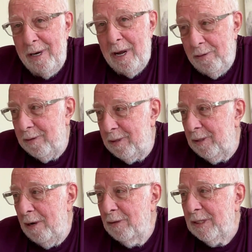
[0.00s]
No,
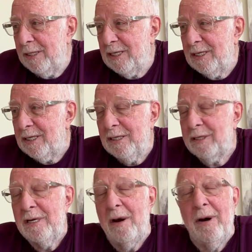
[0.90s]
do you know ten C C? He
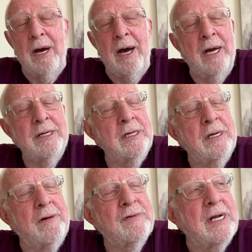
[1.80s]
said, no, I, I
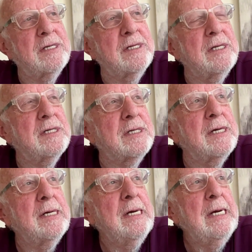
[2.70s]
didn't know of ten C
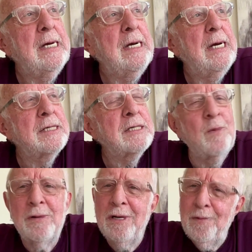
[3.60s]
C. I
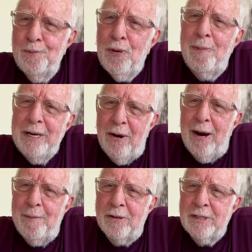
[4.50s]
said, well, you probably
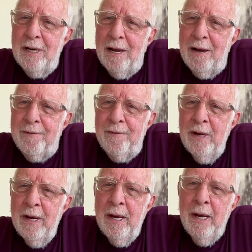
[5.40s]
know I'm Not in
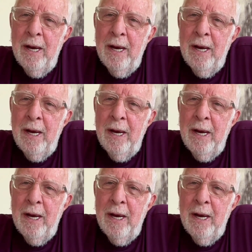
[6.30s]
Love.